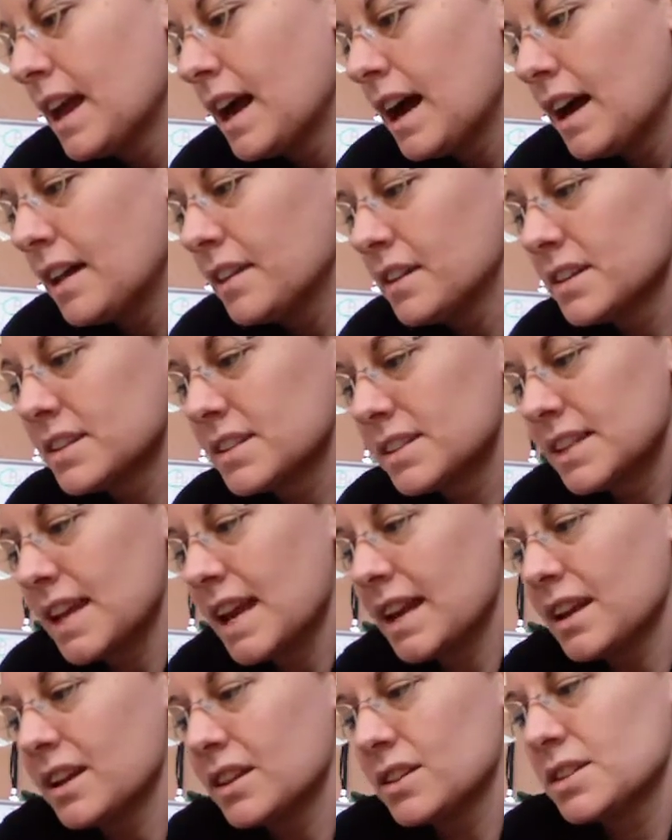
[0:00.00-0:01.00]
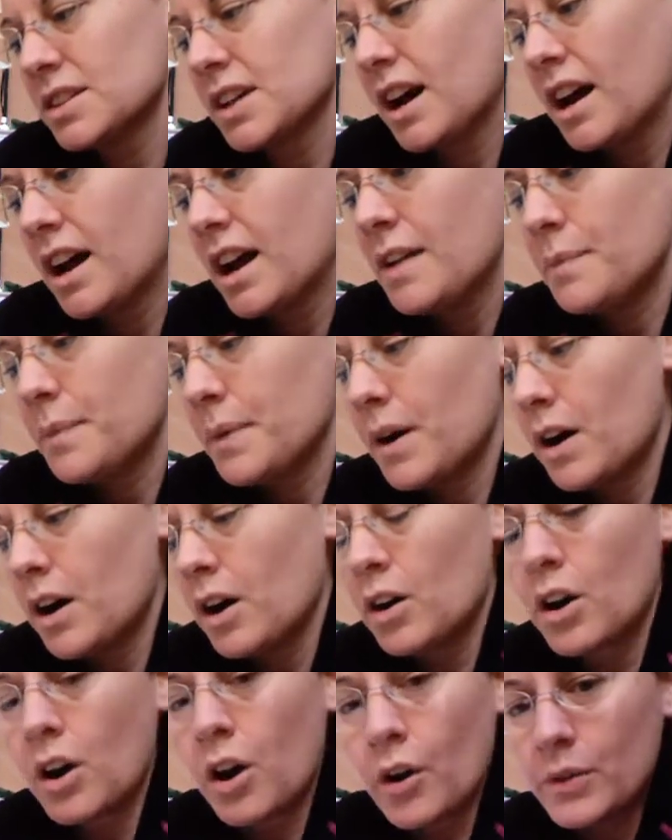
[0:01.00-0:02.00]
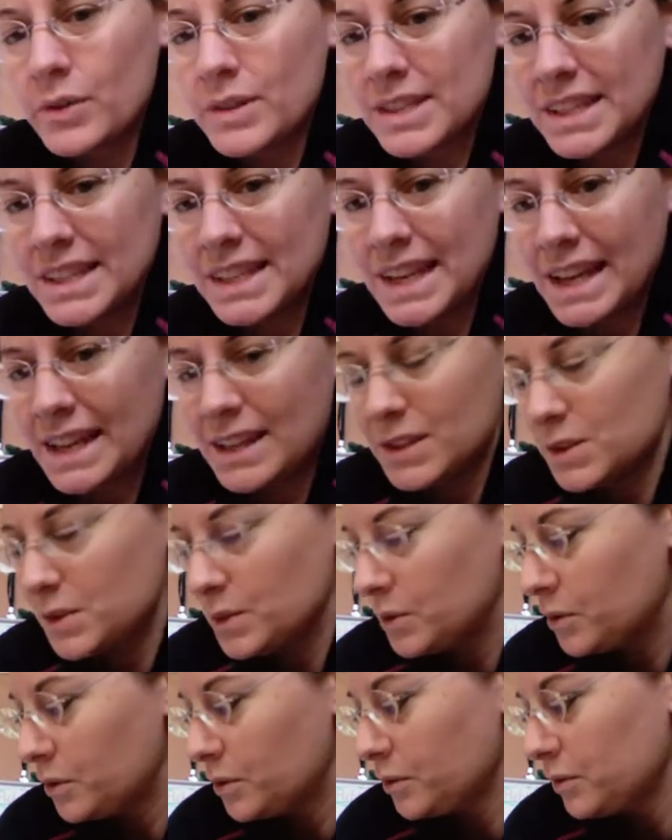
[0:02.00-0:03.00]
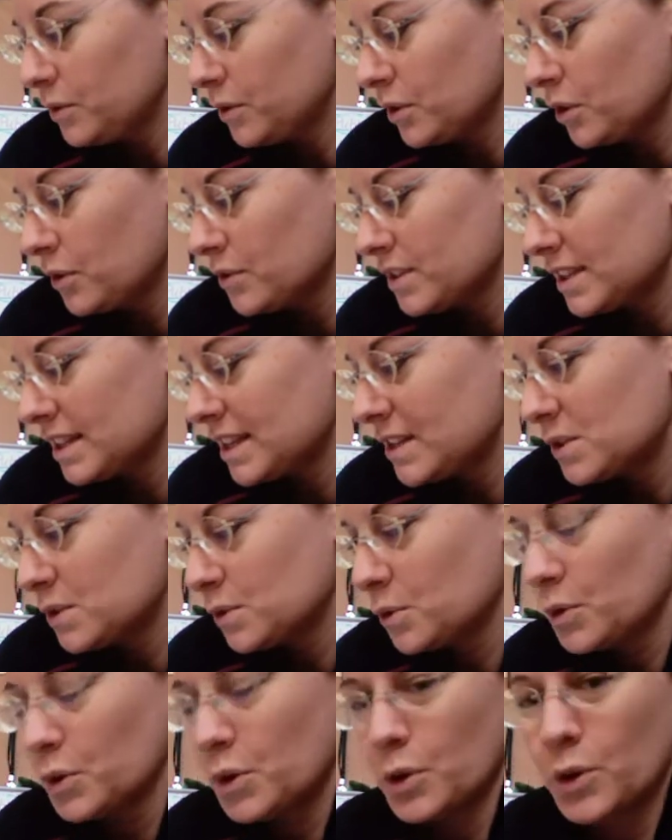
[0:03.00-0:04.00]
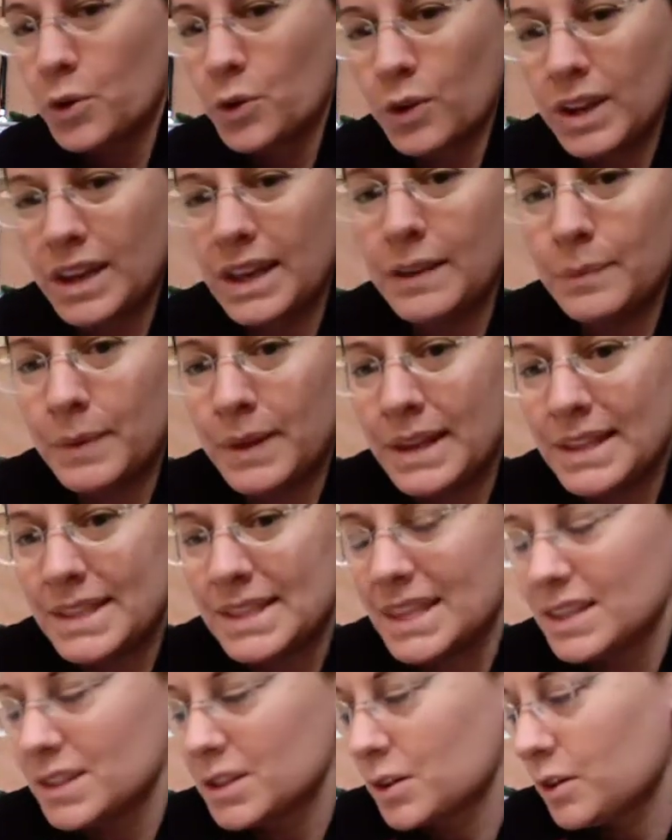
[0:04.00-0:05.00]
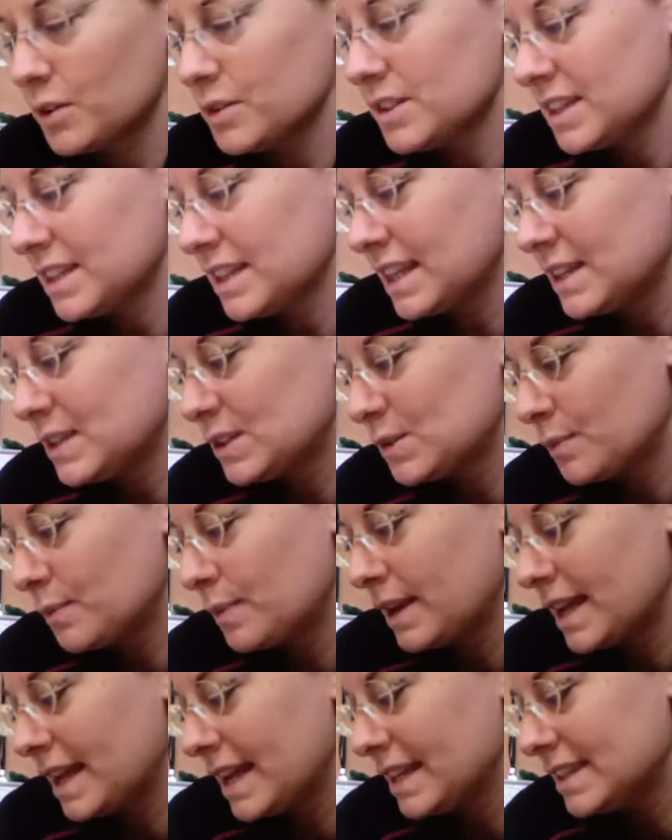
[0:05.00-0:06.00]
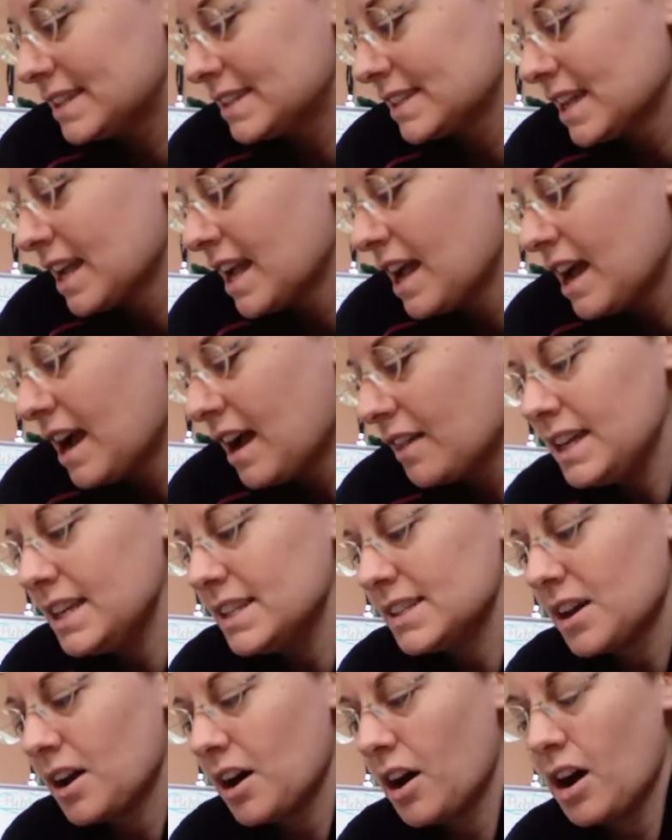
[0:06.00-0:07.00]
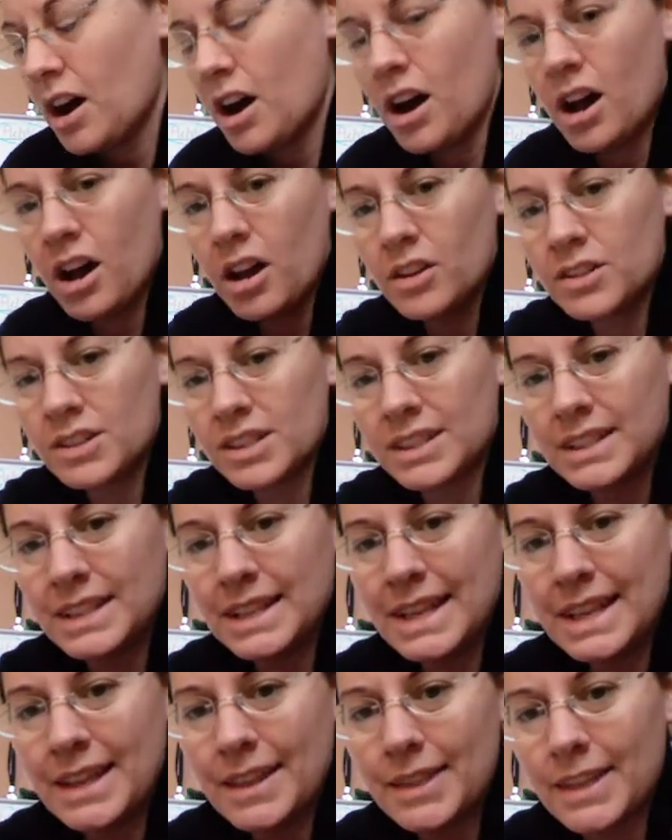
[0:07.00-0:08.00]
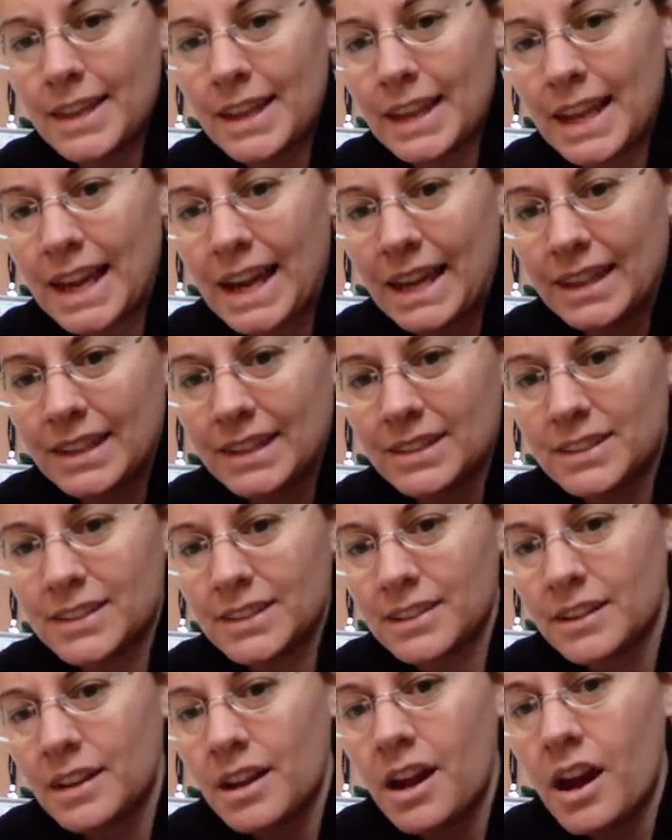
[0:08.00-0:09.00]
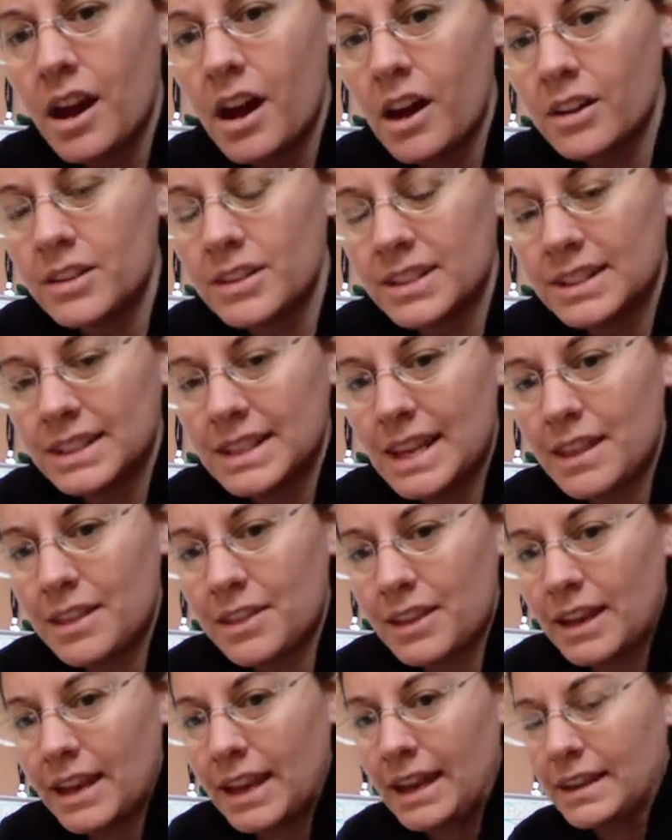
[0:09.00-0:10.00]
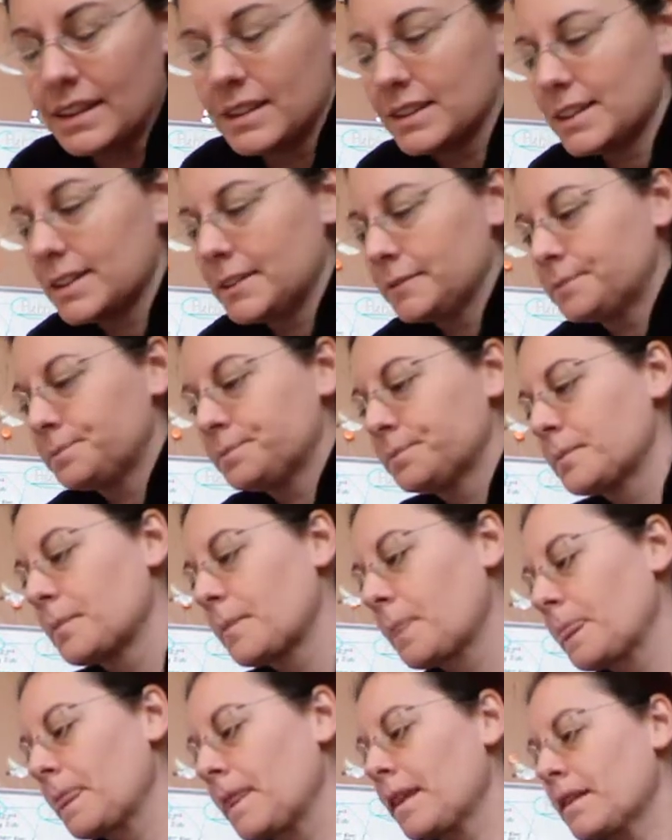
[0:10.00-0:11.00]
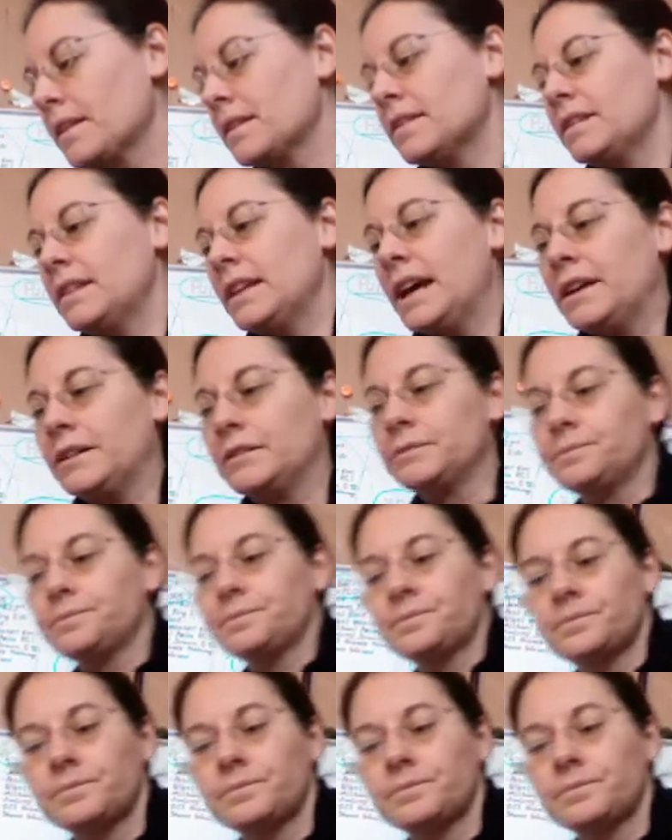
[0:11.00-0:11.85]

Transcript: And the second type are continental. Continental, or your green pieces. Continental plates. And these are underneath the land. Underneath the land. Now,